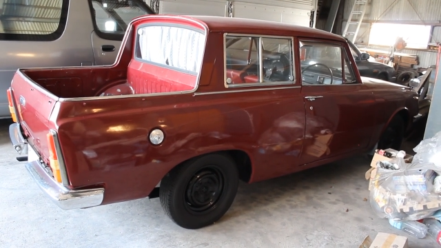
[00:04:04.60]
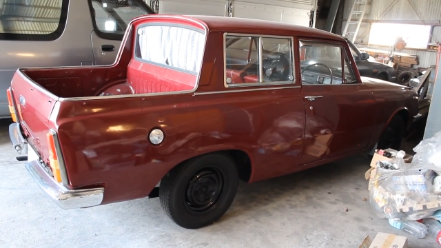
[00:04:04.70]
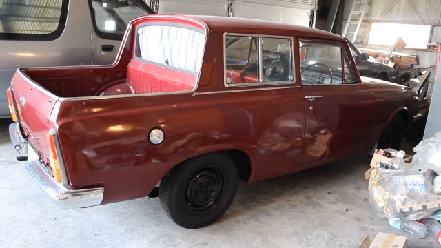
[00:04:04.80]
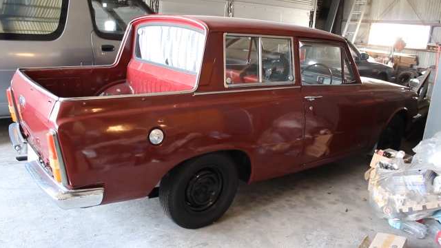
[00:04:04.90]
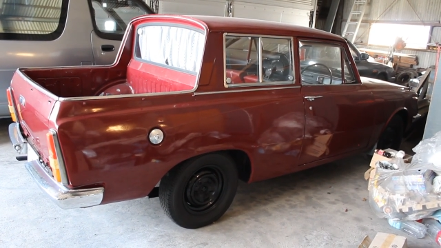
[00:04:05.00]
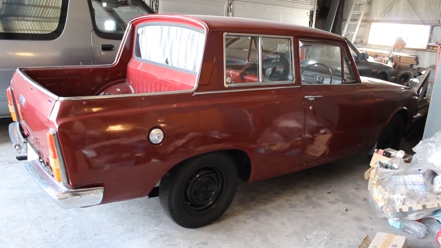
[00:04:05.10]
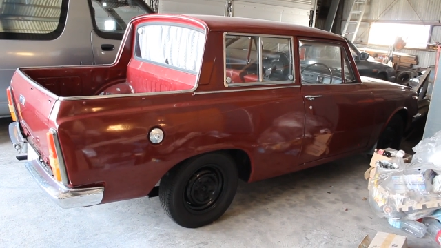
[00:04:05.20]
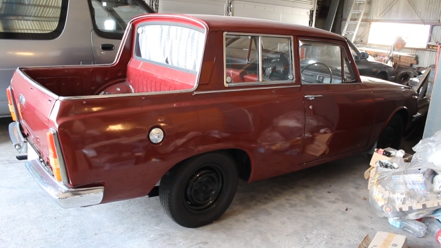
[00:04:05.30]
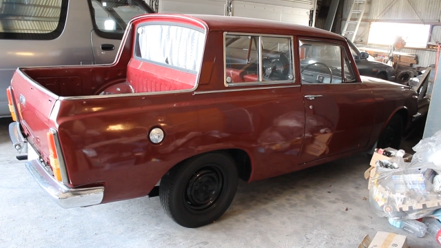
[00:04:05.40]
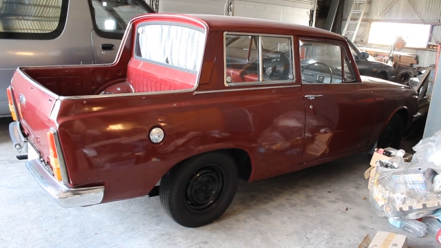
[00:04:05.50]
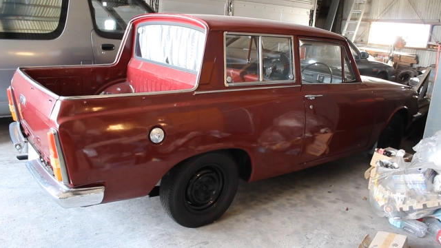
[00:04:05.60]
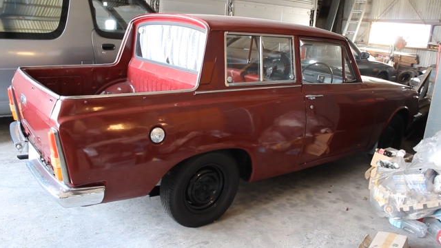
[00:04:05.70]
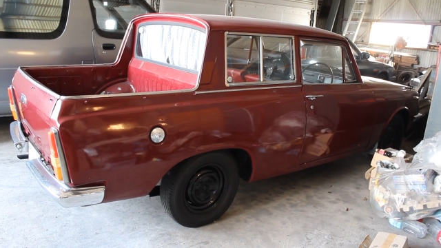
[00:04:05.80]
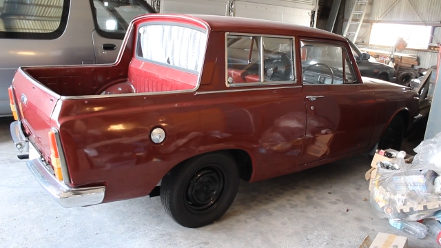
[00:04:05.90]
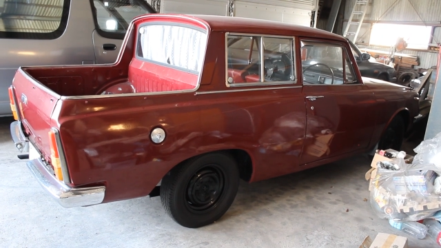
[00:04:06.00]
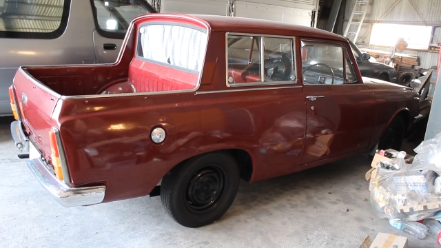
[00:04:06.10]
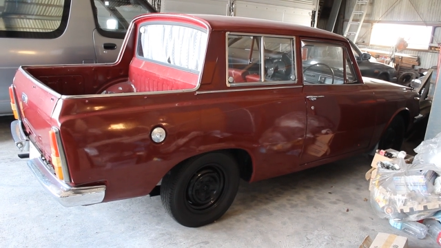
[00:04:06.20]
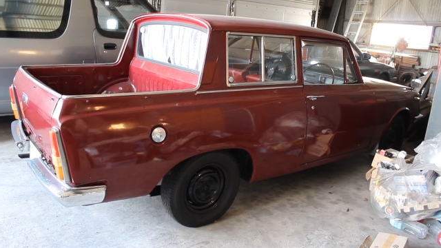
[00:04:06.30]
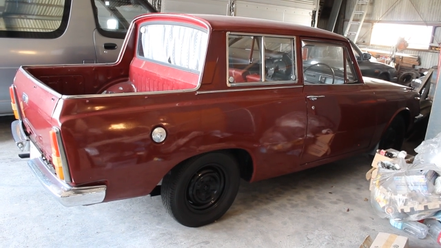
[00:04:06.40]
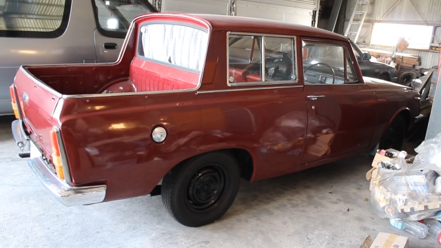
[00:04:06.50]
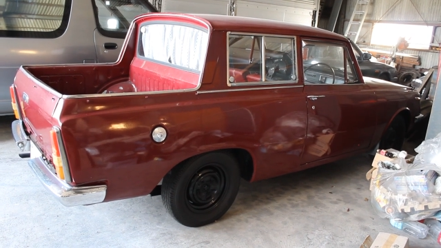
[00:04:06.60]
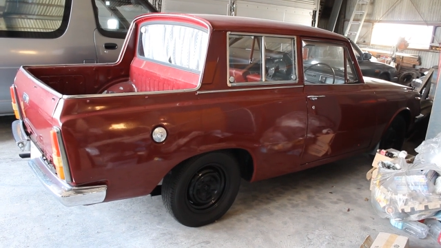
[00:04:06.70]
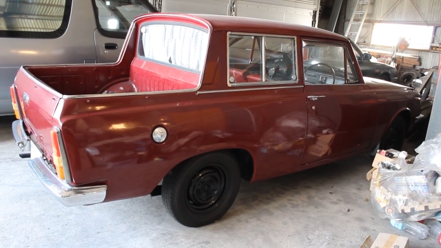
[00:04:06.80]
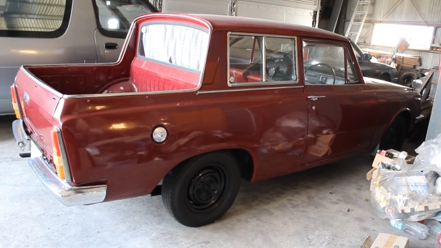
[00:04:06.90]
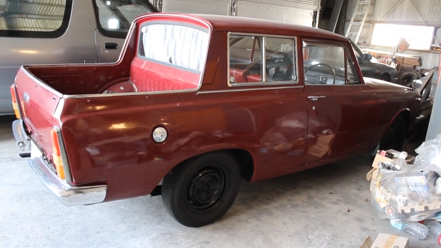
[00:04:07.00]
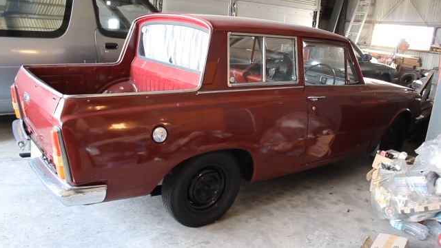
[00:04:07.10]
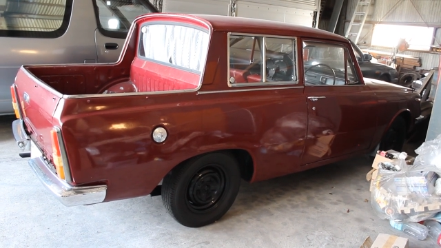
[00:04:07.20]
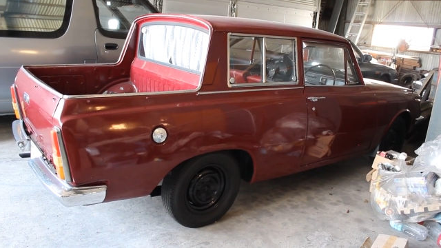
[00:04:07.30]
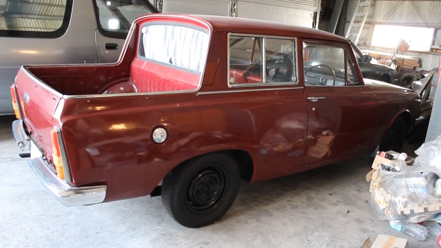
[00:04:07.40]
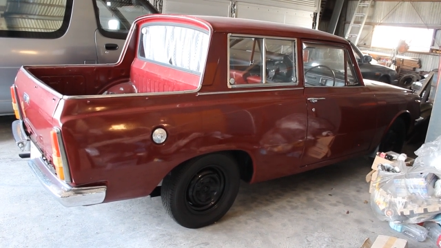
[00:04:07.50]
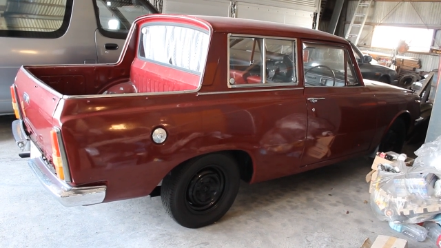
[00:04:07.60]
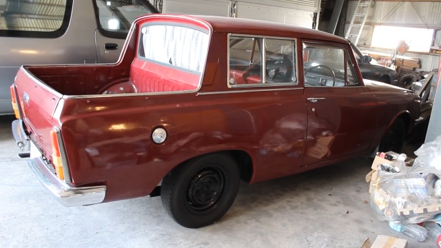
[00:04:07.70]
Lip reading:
[unreadable: no face in view]